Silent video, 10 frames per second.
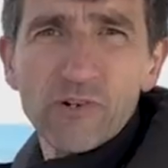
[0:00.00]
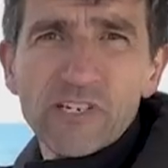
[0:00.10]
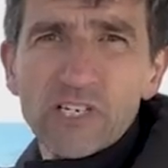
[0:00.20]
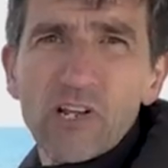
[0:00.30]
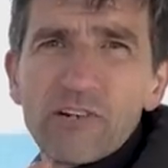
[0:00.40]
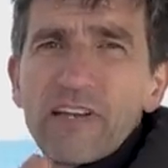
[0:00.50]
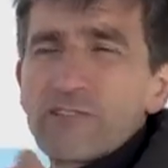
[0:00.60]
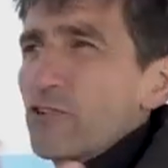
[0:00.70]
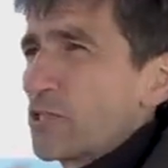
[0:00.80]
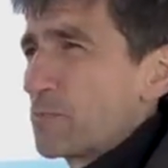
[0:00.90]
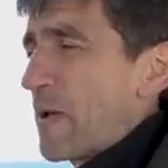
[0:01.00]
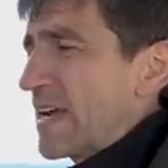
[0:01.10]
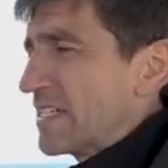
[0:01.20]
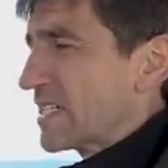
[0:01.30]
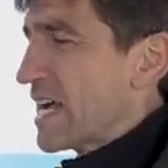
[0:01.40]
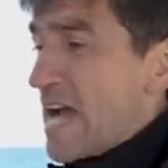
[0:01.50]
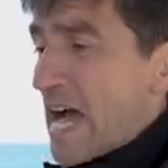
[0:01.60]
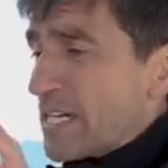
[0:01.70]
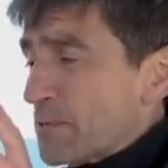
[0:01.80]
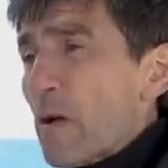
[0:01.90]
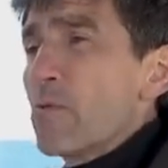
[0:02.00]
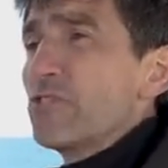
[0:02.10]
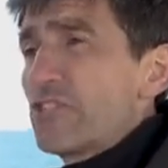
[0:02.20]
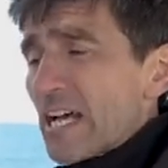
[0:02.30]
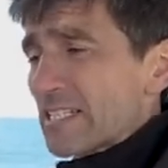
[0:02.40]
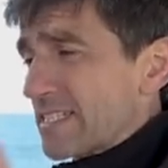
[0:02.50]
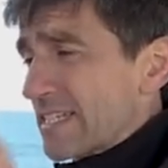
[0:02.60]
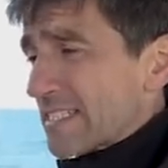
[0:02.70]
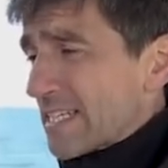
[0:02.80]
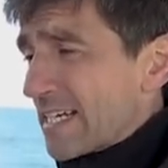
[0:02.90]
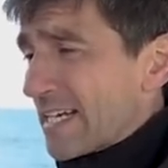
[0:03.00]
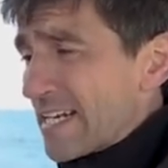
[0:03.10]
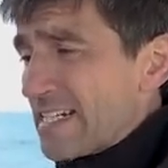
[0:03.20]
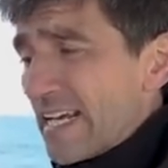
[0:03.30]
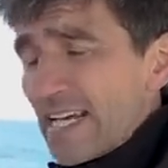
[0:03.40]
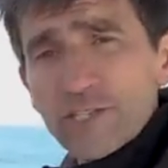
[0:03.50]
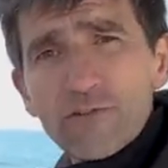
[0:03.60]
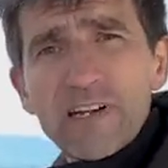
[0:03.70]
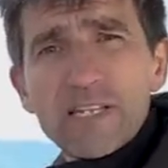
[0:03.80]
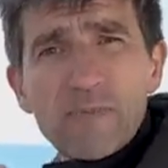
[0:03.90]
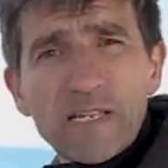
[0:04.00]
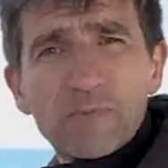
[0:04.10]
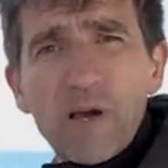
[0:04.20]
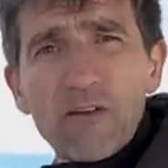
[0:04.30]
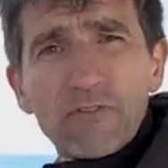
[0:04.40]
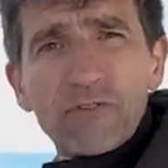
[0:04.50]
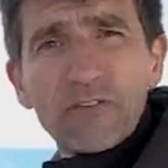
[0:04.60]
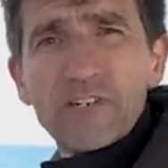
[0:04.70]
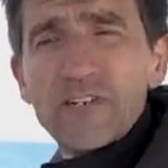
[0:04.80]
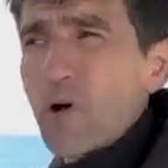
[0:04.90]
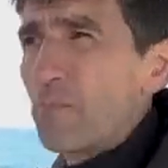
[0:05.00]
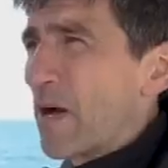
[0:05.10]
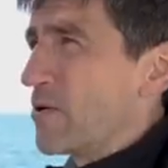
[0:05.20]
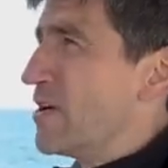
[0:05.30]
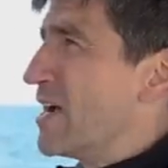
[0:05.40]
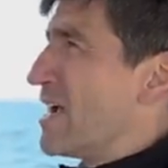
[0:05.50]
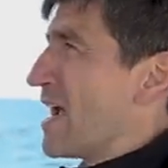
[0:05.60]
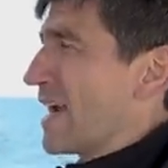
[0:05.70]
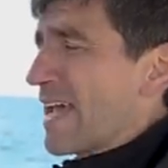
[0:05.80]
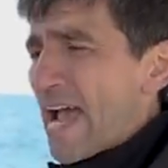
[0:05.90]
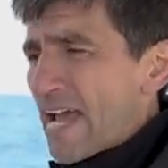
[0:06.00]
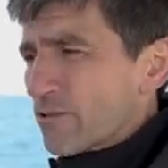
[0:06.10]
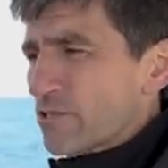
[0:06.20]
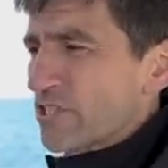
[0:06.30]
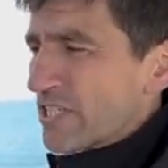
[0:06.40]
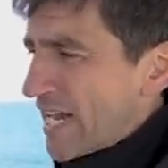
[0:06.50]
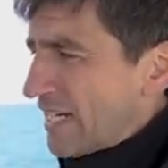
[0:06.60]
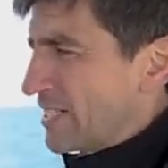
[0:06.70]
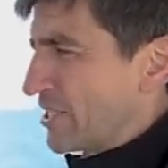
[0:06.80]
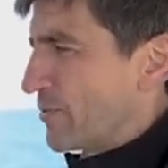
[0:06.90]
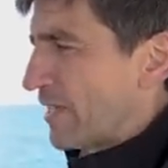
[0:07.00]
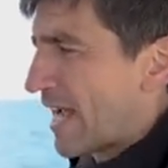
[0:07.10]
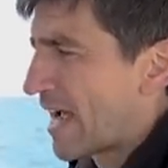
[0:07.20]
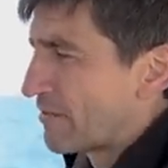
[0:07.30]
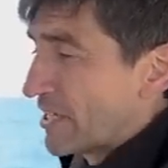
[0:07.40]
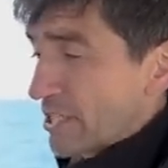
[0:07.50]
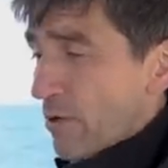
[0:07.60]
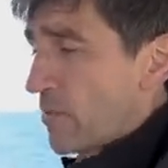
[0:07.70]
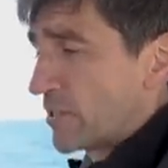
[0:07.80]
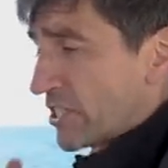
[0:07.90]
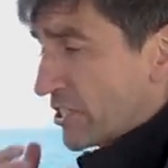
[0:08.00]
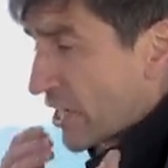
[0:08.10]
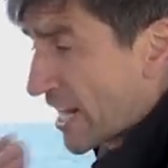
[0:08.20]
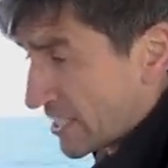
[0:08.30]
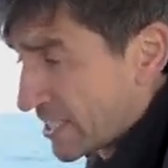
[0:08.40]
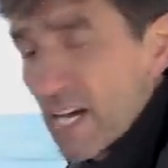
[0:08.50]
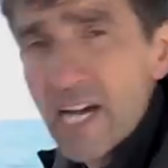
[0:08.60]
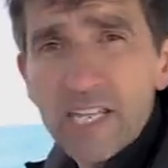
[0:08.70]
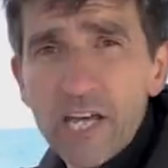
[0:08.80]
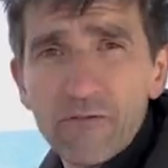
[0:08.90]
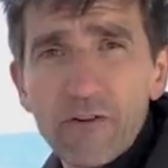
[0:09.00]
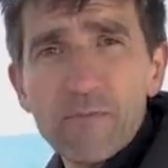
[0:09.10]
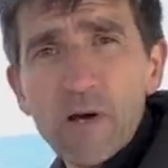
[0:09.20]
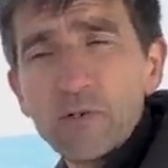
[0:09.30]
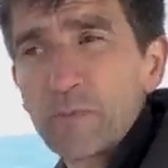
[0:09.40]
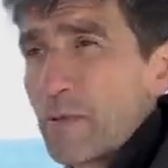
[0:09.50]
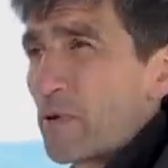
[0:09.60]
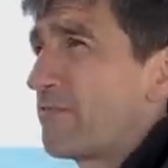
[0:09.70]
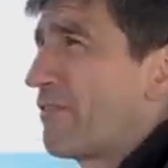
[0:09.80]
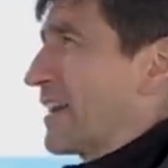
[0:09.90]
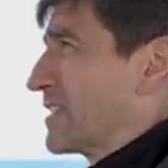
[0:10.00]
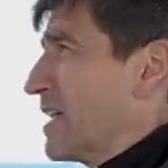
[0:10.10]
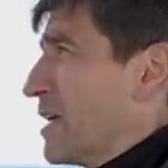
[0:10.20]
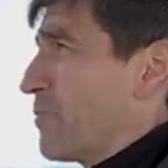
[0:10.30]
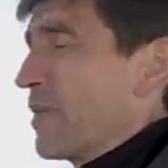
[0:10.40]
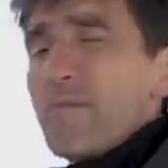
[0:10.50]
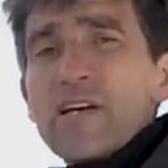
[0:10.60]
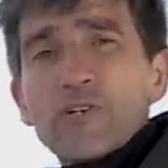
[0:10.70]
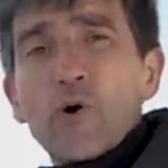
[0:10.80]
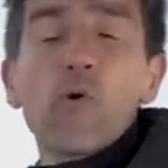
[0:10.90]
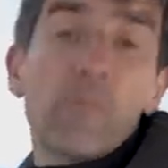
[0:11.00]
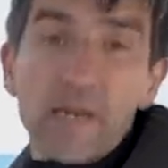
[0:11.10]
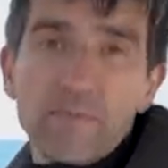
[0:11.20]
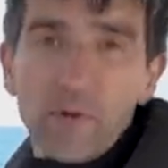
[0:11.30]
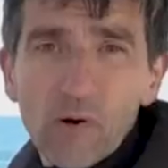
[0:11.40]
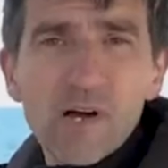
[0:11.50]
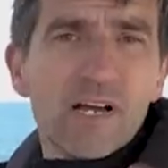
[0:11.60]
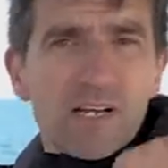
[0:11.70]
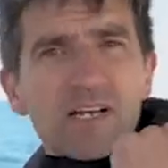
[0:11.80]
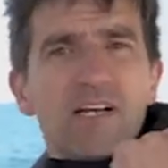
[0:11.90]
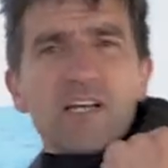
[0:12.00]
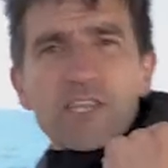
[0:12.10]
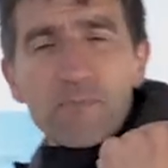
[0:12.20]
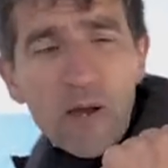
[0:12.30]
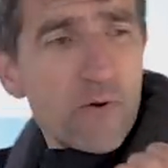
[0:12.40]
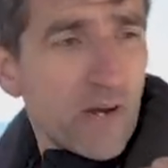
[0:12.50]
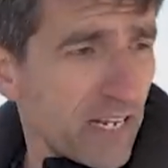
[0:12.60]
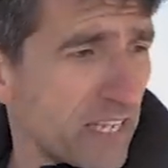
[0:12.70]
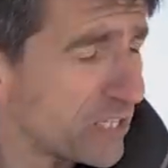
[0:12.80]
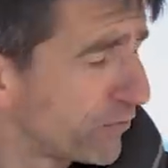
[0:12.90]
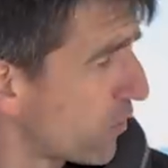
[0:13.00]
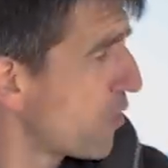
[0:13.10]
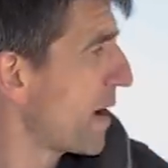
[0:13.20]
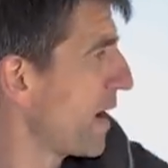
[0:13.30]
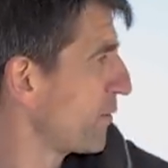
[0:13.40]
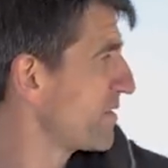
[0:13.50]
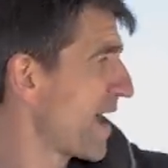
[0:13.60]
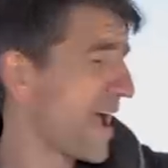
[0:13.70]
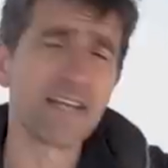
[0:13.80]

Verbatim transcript: noise, a lot of extra expense, and this boat just doesn't need it. It's already the best part of a fifty knot boat and it handles exactly as you would have it. So I would suggest that for most people, in fact pretty much all people, the boat in this format with that